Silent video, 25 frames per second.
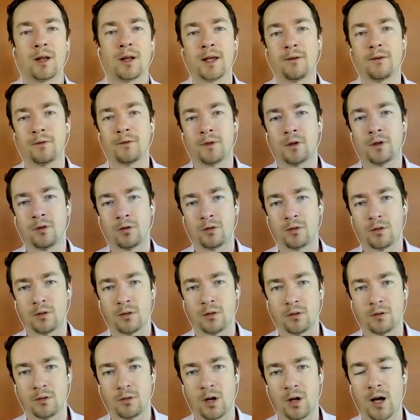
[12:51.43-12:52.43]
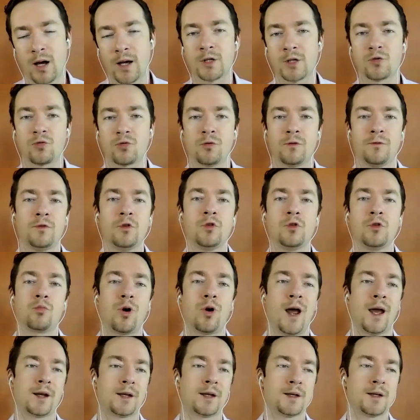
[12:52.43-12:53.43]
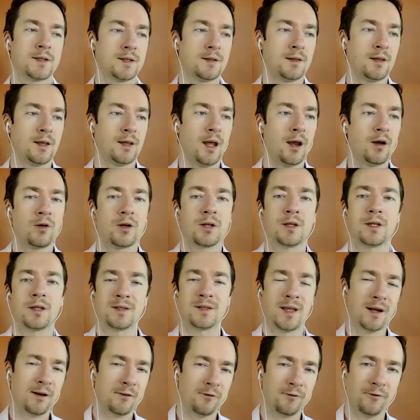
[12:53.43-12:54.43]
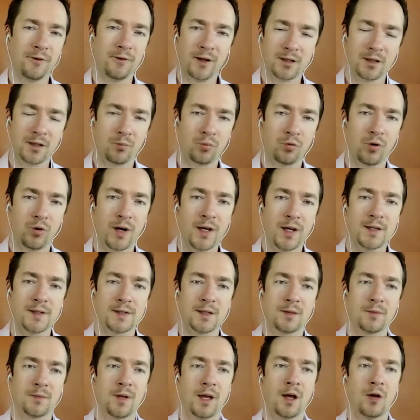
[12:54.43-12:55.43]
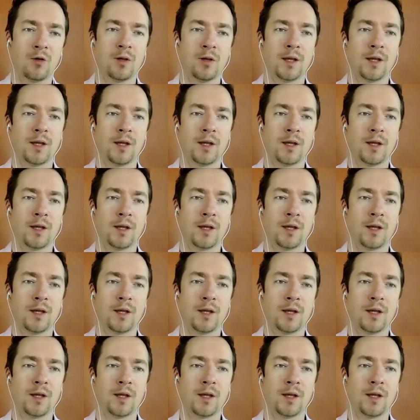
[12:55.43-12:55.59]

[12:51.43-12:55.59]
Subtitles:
Like, if they're the highest reviewed practice in the area, does that affect the price somehow?